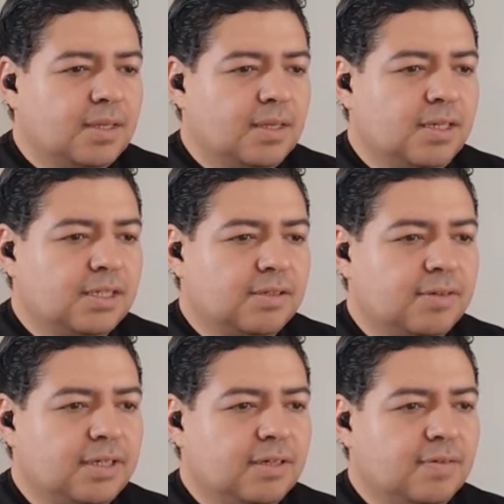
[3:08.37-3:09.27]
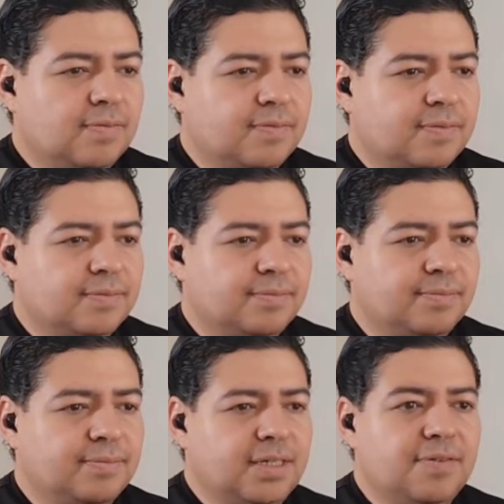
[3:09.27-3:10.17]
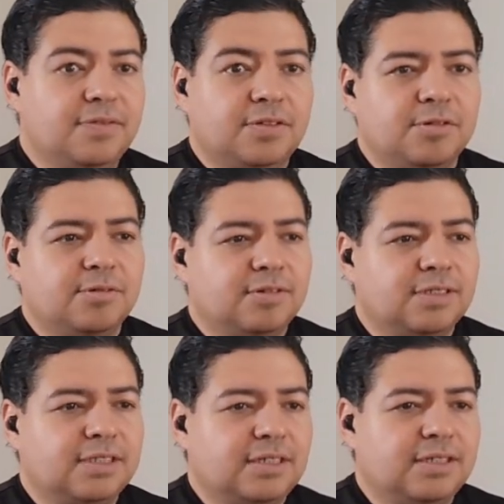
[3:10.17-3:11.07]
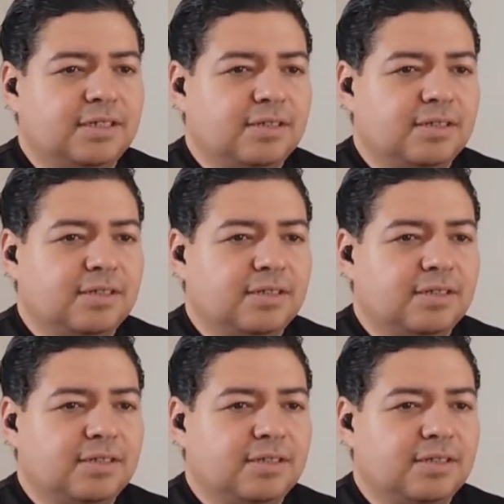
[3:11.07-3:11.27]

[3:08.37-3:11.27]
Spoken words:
history of evildoers in